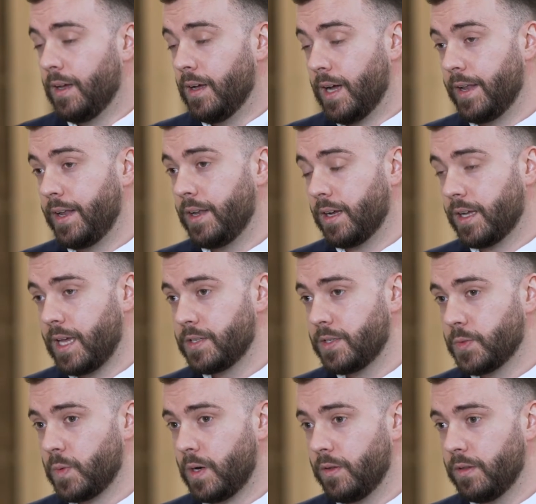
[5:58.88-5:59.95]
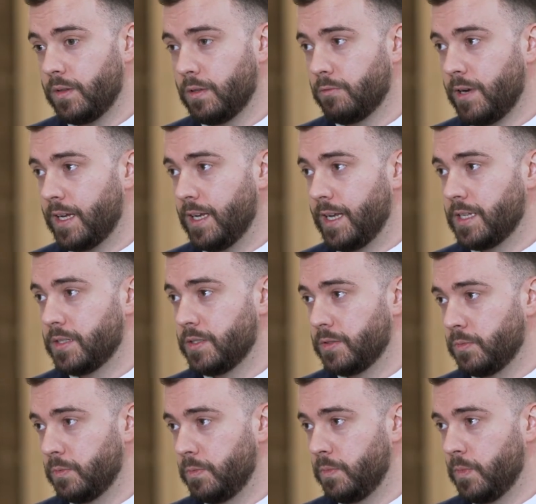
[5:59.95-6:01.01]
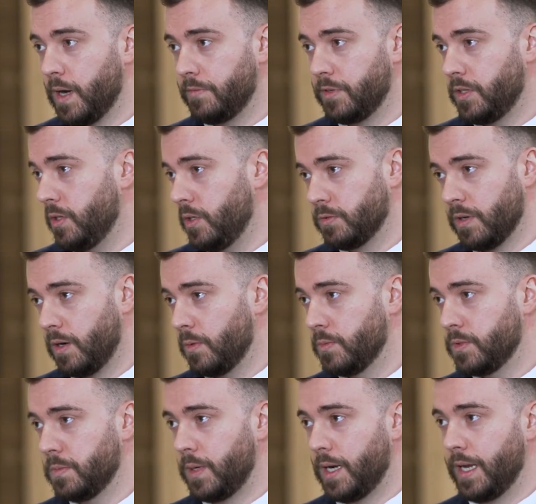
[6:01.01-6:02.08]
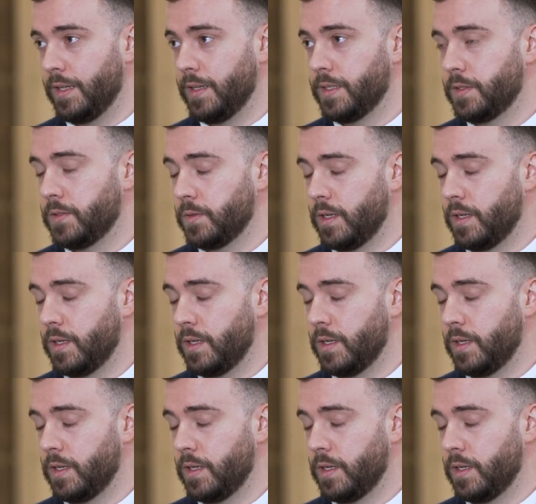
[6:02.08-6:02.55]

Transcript: And then I guess as well that the regulators have a huge role to play in this.